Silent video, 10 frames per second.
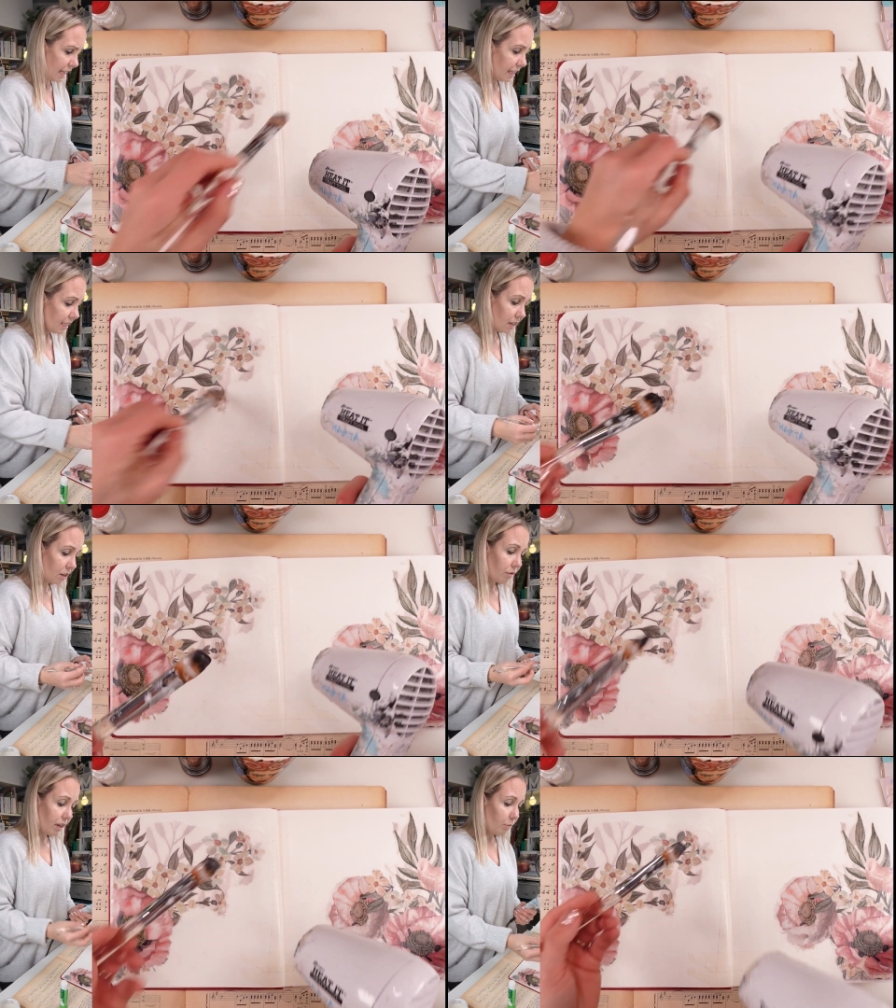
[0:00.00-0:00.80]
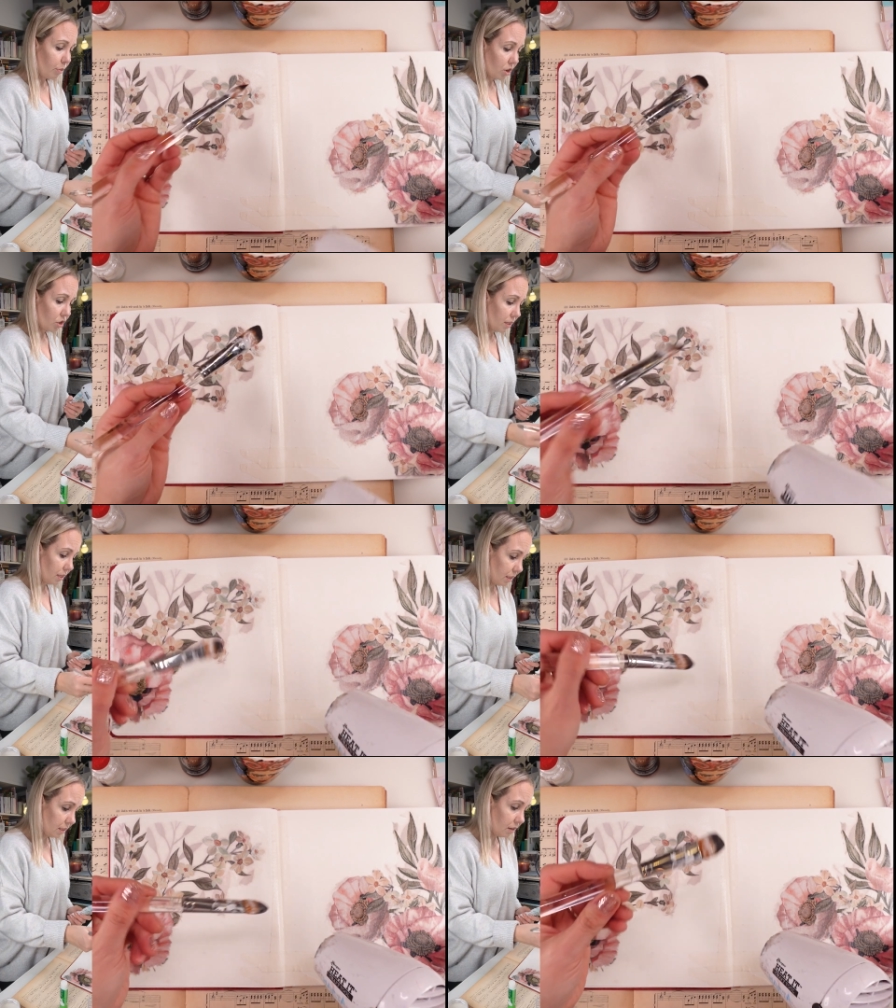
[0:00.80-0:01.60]
These are great brushes.
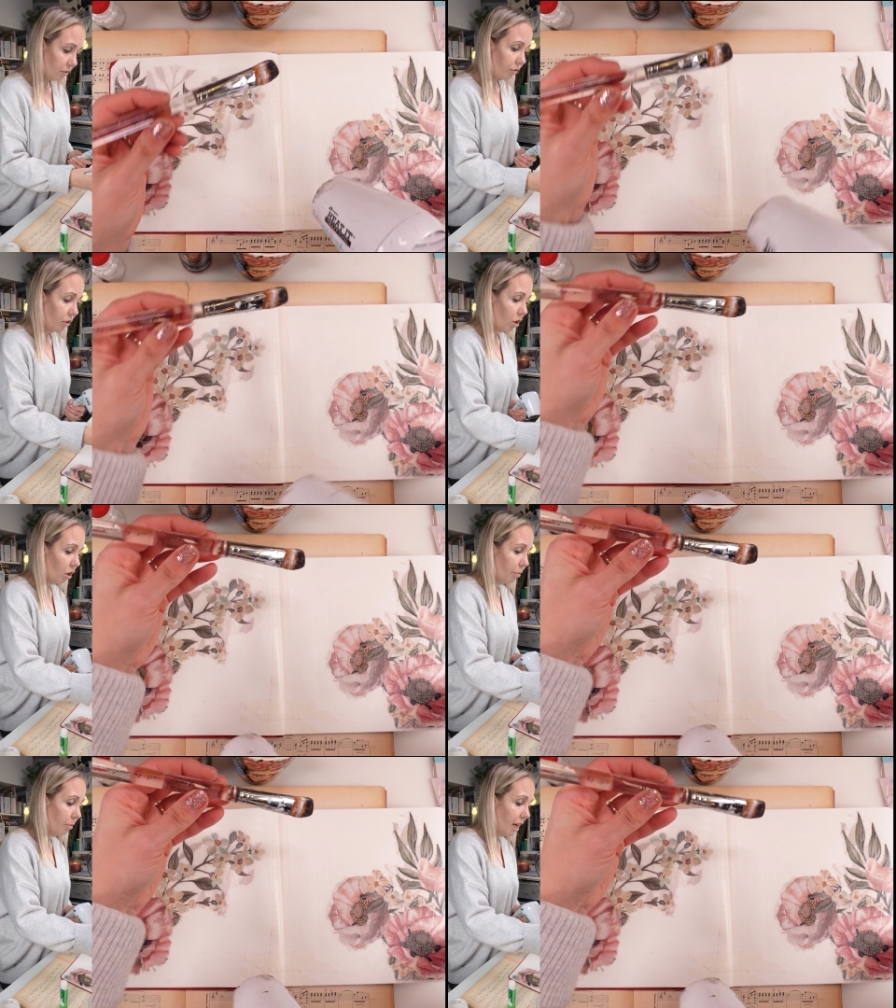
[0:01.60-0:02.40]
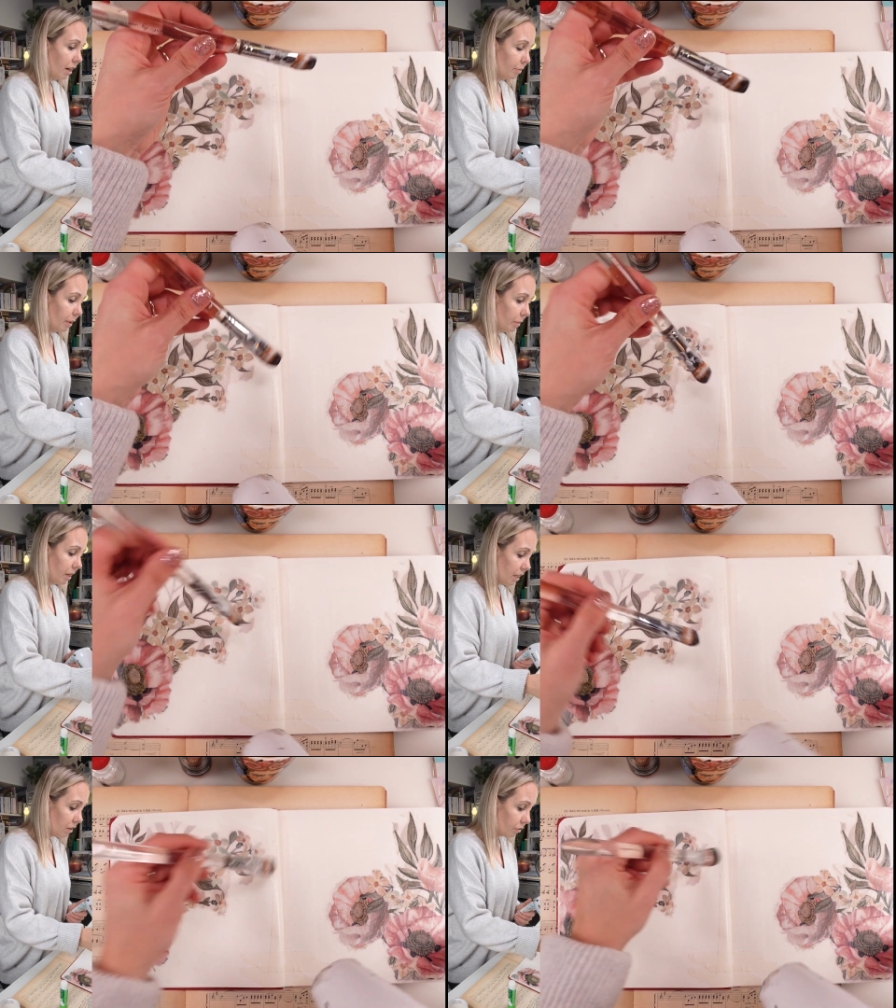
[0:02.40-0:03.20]
These are from Art by
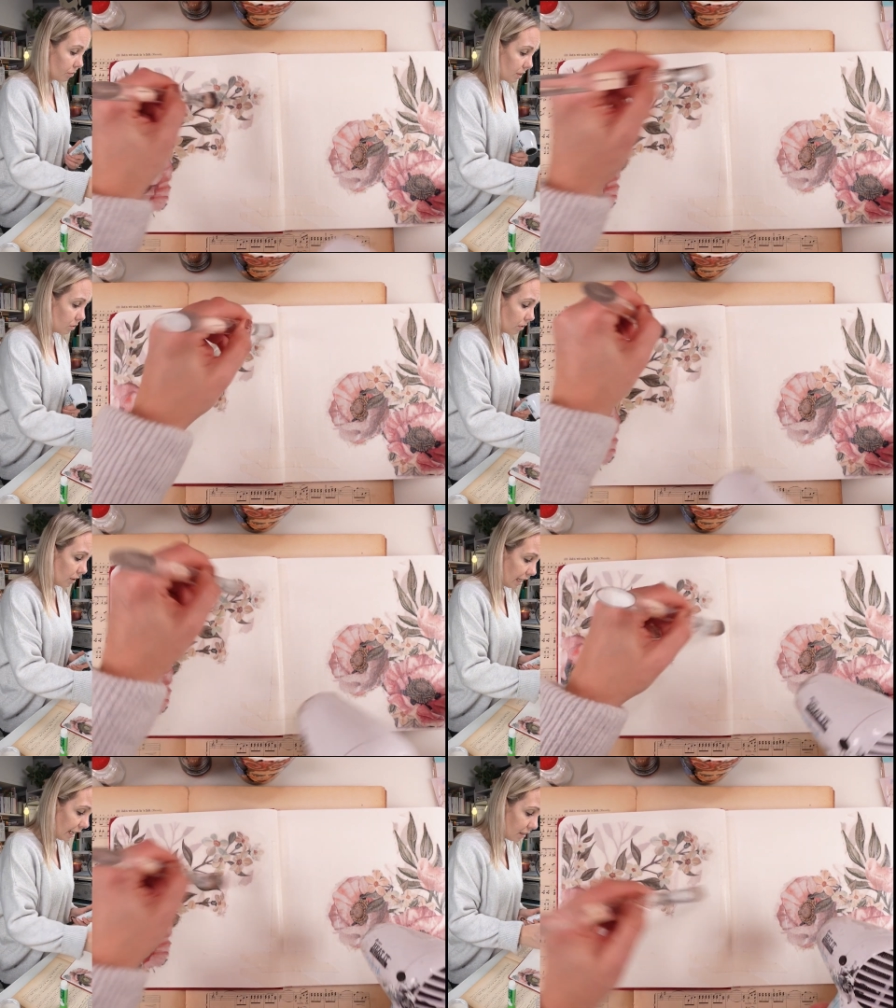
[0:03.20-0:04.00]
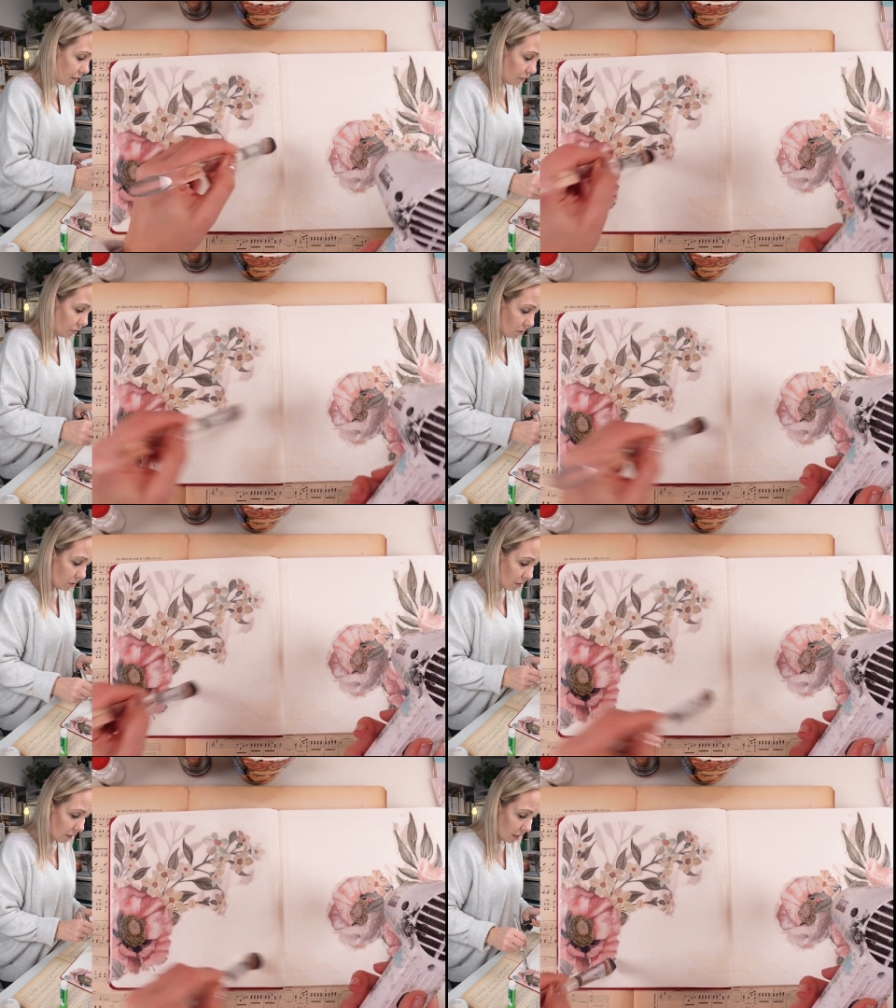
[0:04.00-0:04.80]
Marlene from Studio Light, if you're
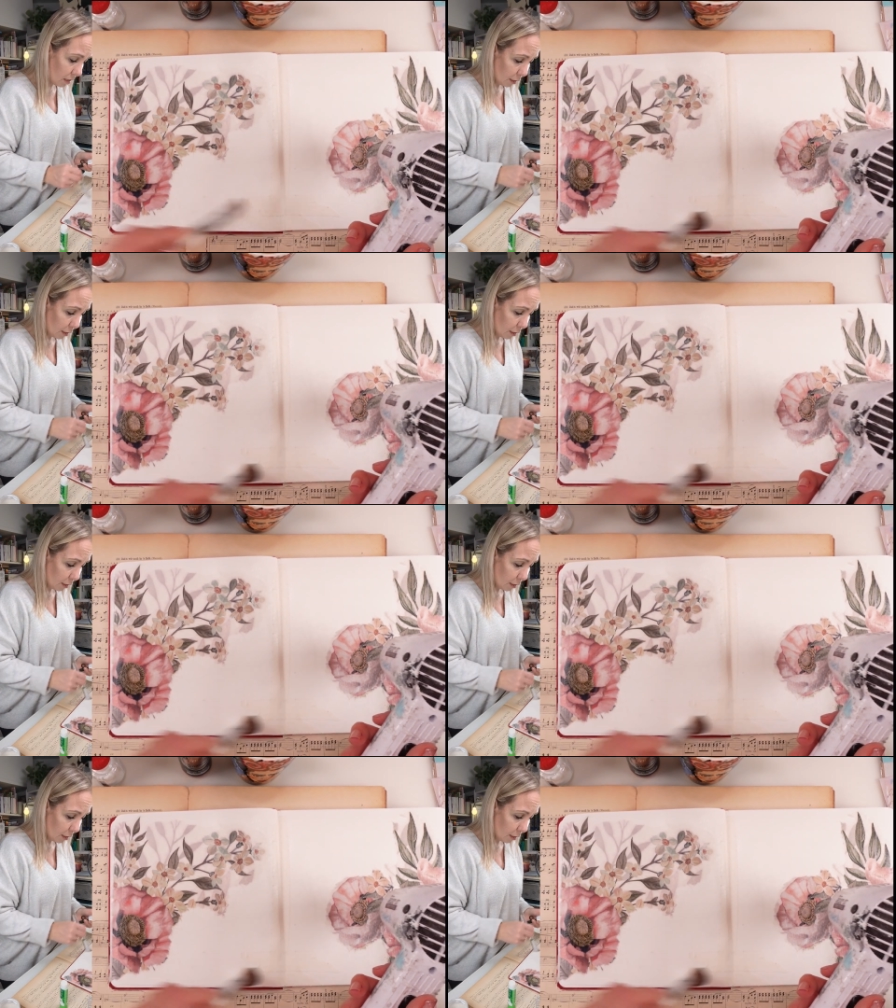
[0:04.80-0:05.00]
wondering.